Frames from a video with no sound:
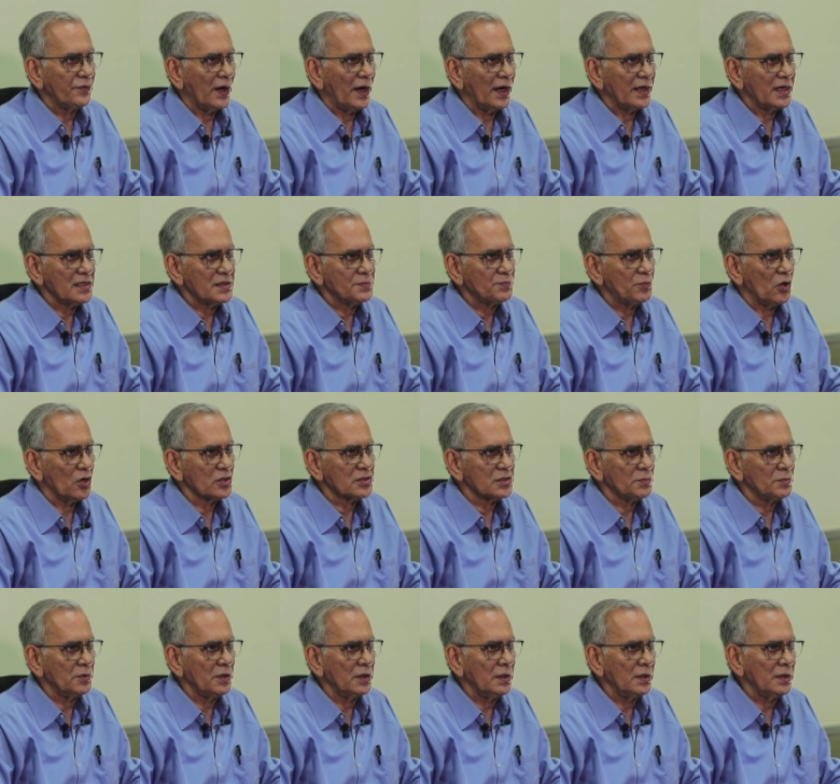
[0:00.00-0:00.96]
far as
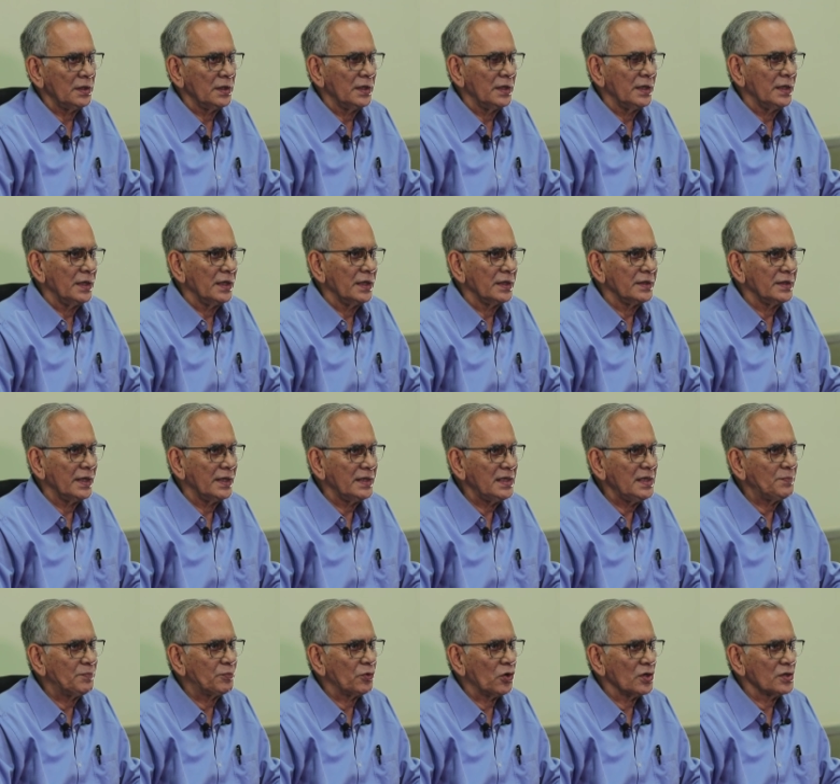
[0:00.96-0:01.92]
possible, in
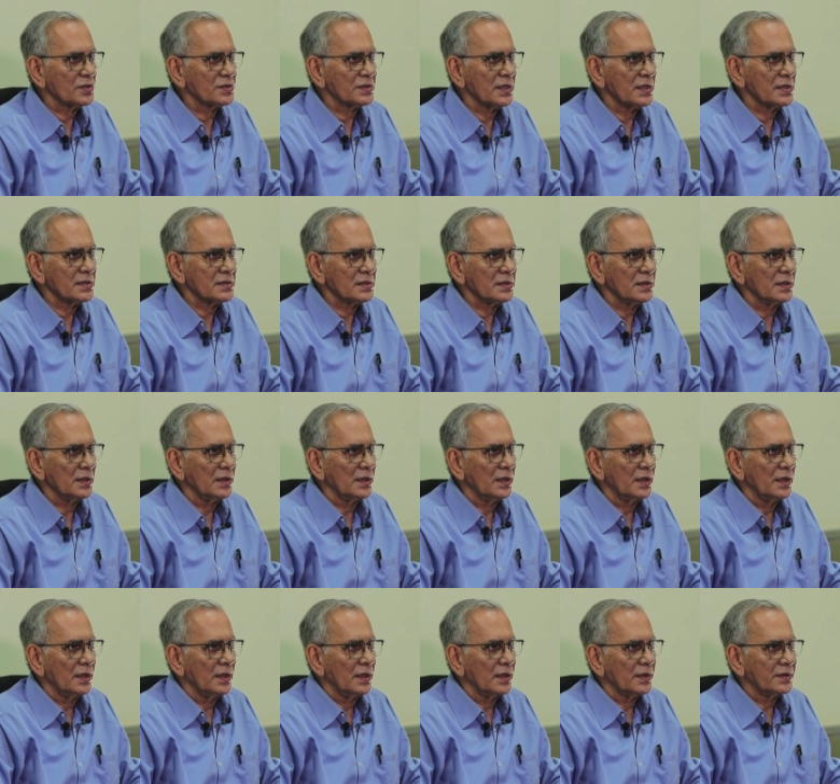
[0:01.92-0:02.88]
any process,
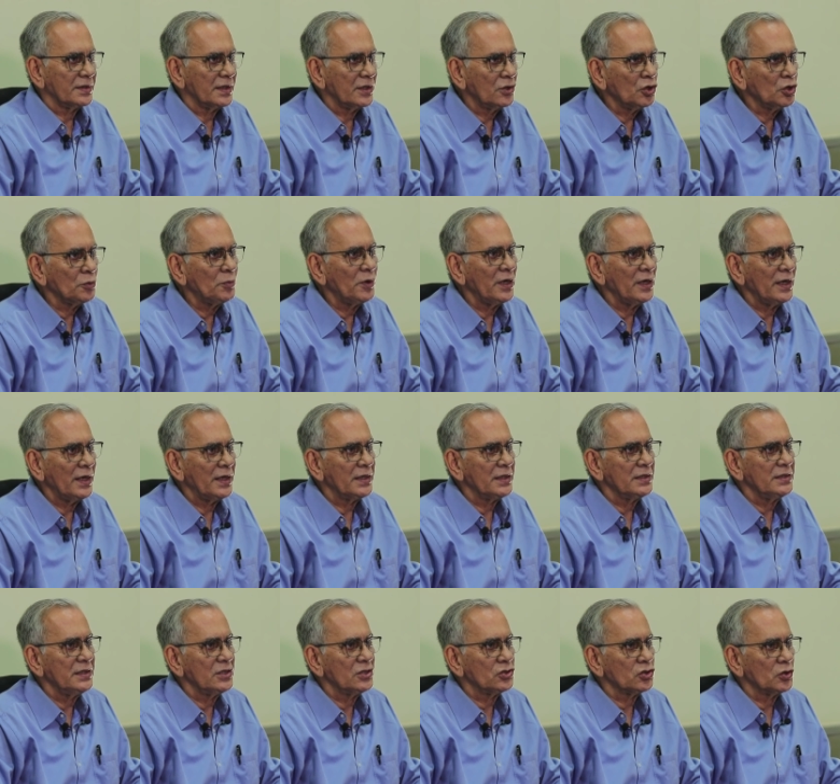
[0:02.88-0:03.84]
renewable
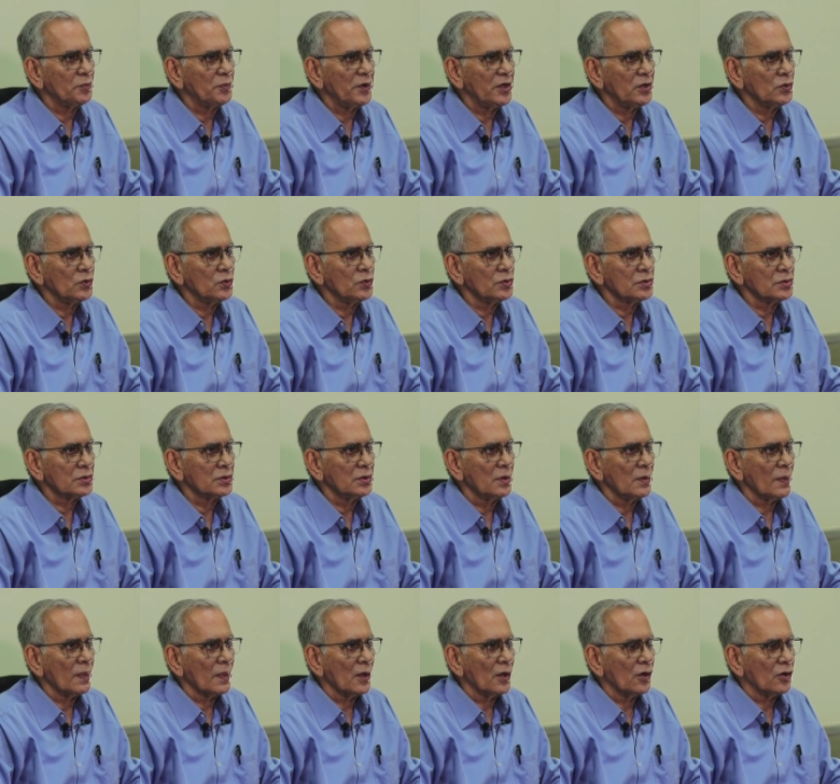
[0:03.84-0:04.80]
energy should be used
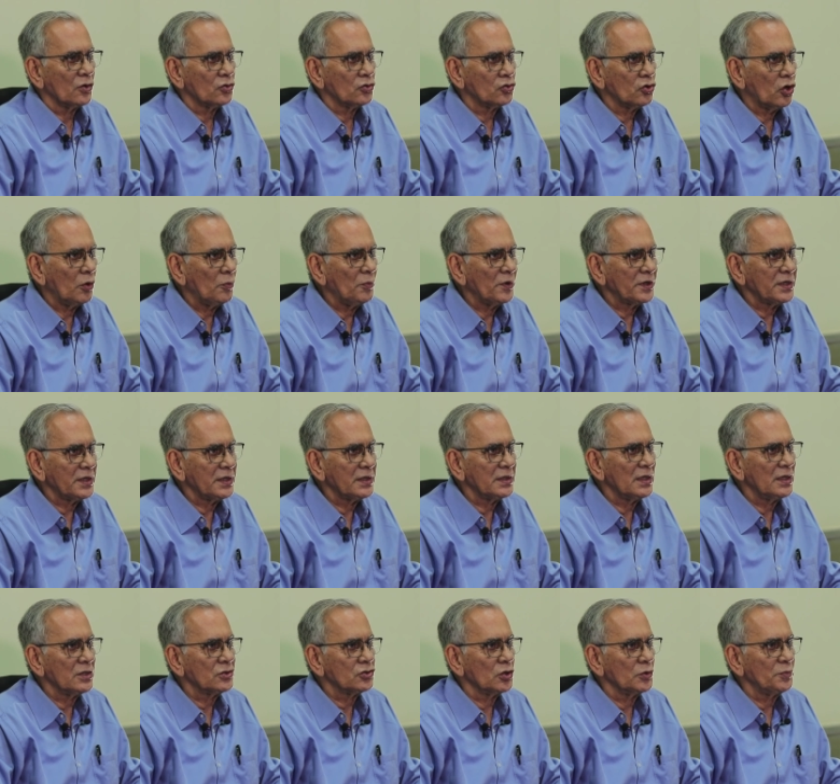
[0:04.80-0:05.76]
Raw
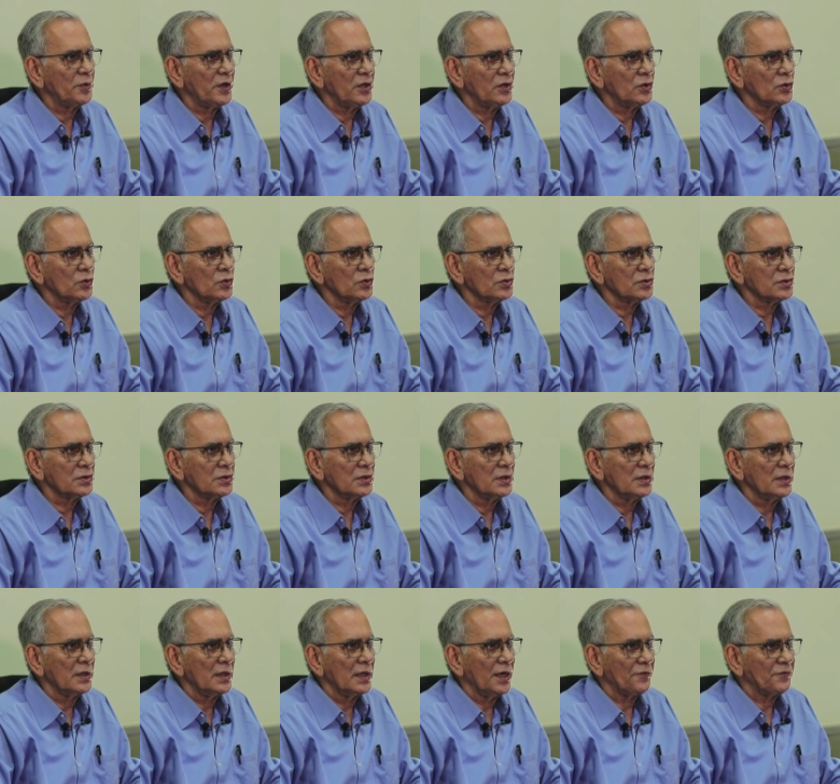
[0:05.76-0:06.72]
materials should be used
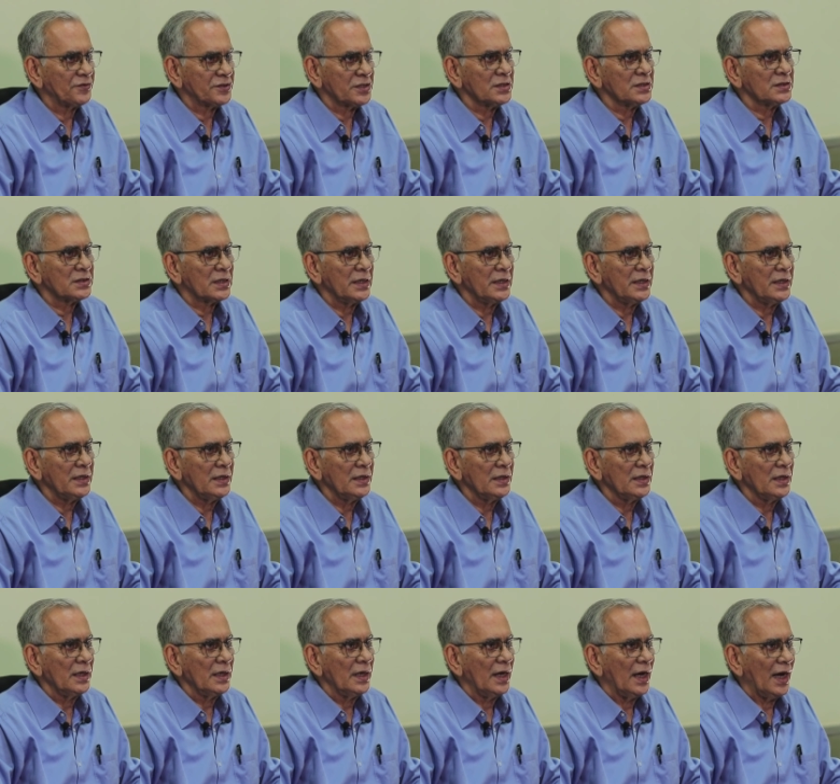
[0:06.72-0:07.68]
efficiently
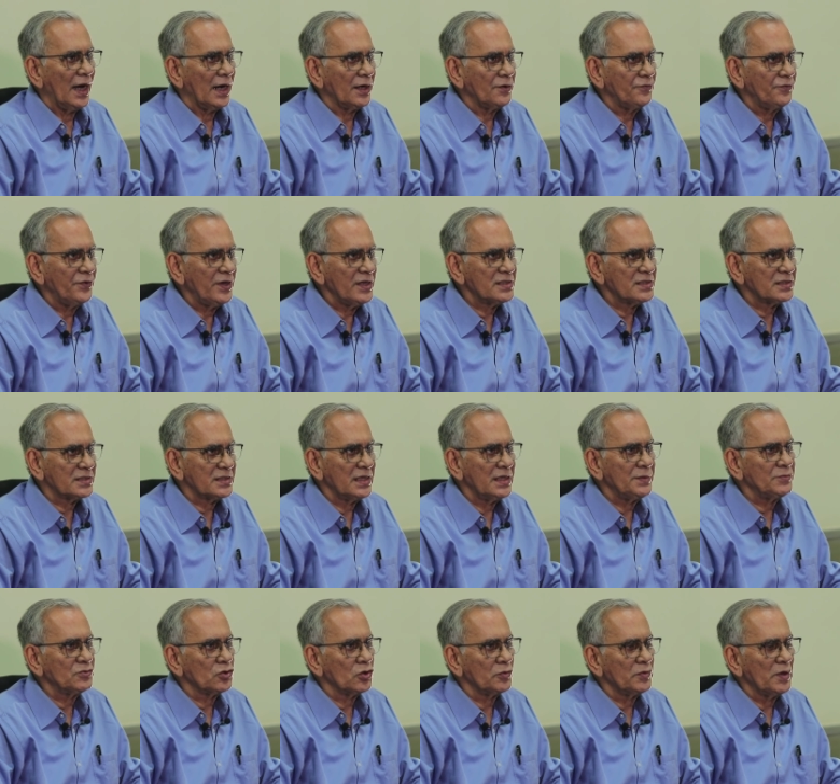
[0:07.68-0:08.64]
and waste
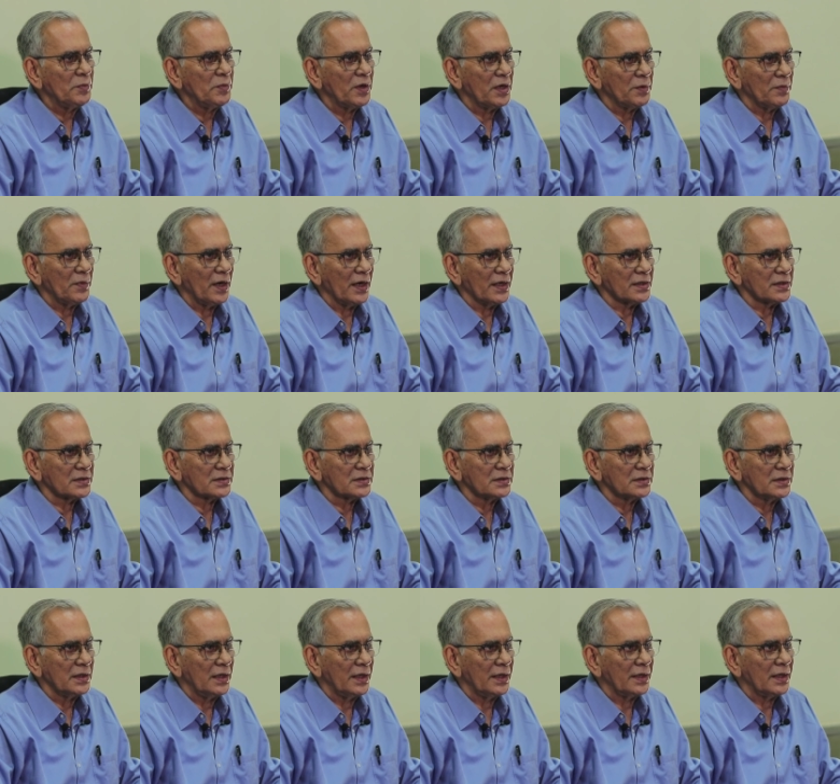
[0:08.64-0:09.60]
streams should be minimized
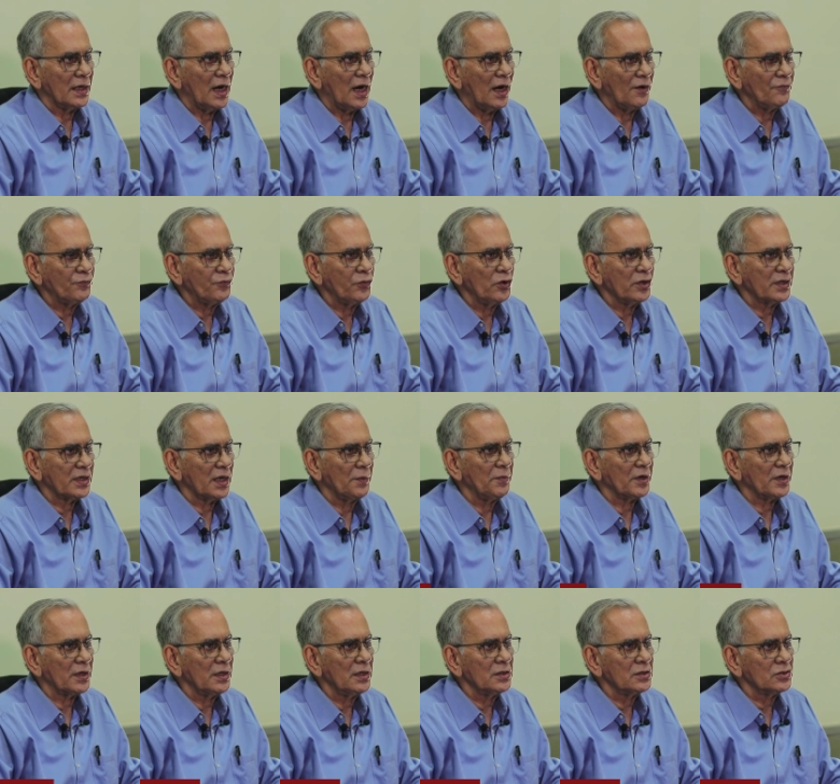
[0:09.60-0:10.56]
and harmful
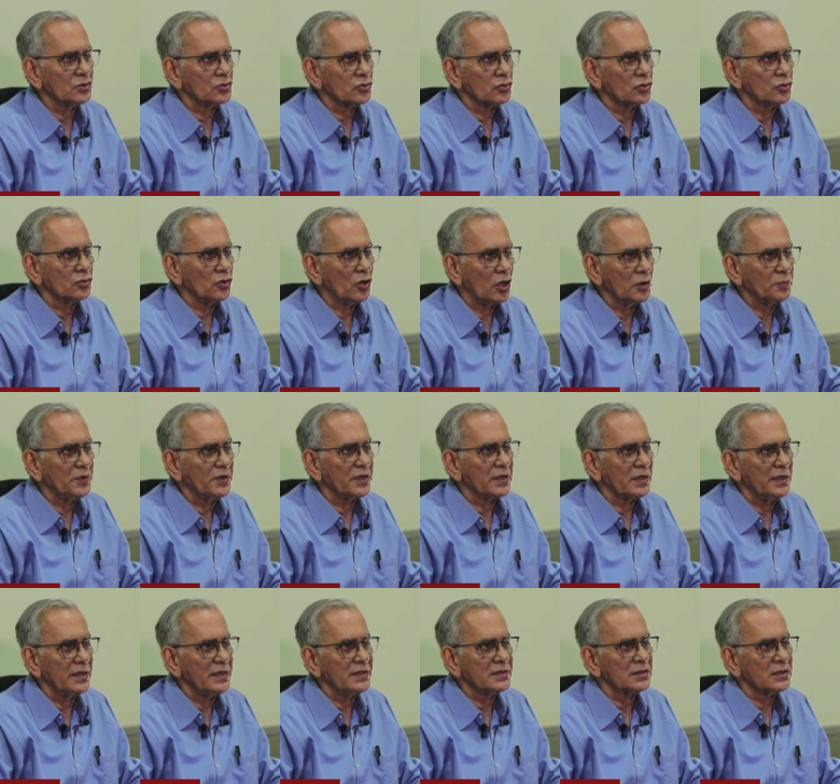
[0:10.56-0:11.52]
chemicals should not be
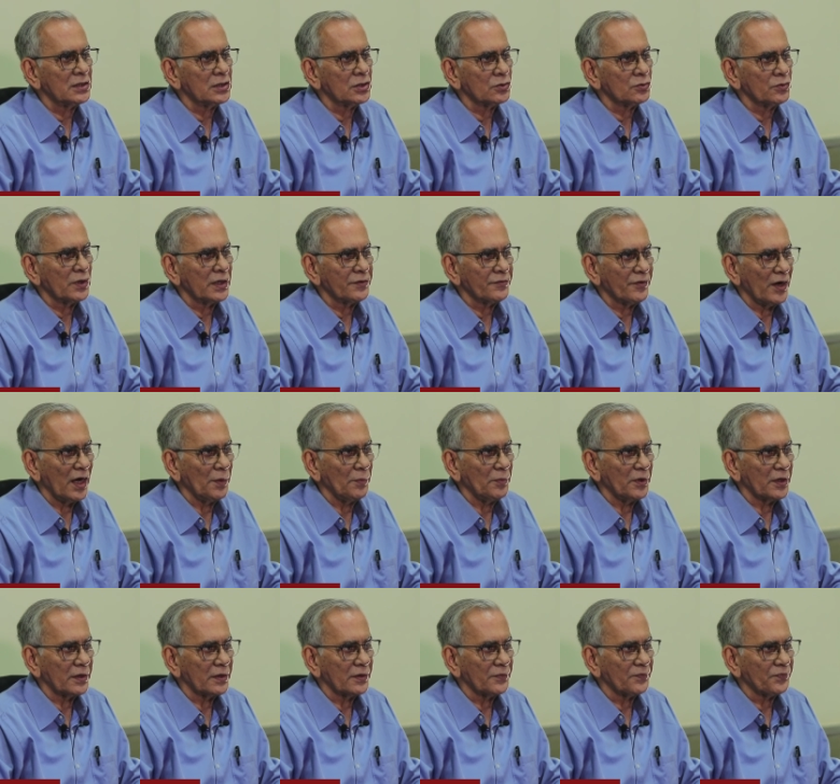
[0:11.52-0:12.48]
released into the
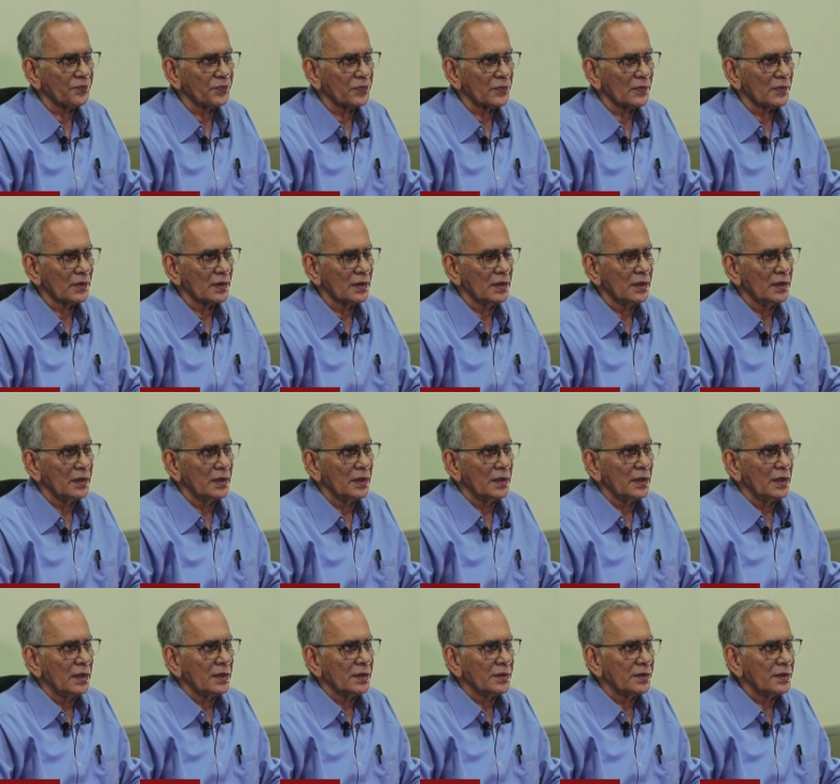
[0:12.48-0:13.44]
environment.
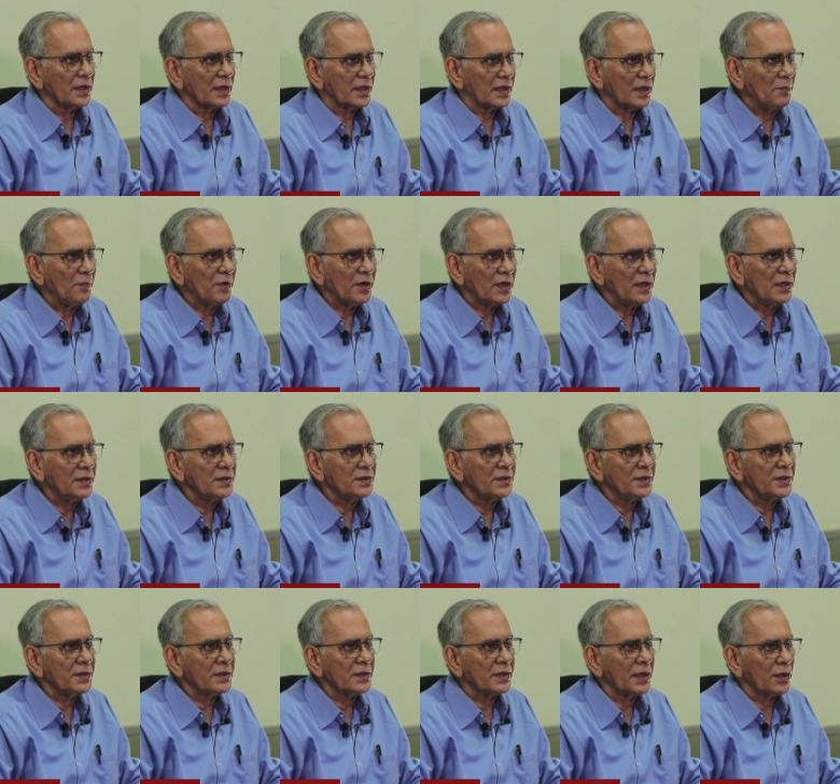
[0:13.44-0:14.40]
The chemical
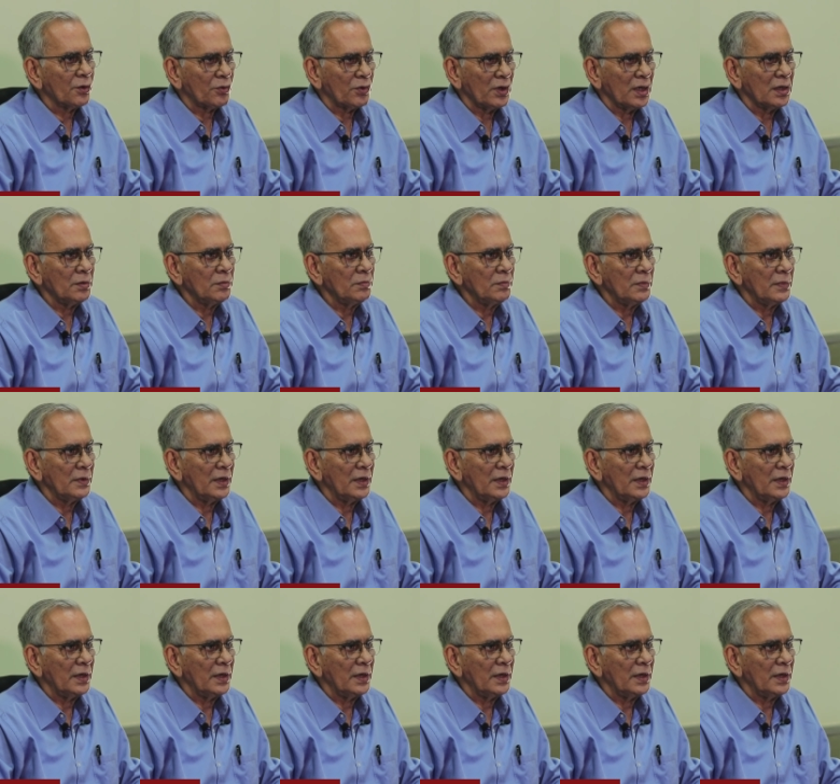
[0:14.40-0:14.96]
engineering curriculum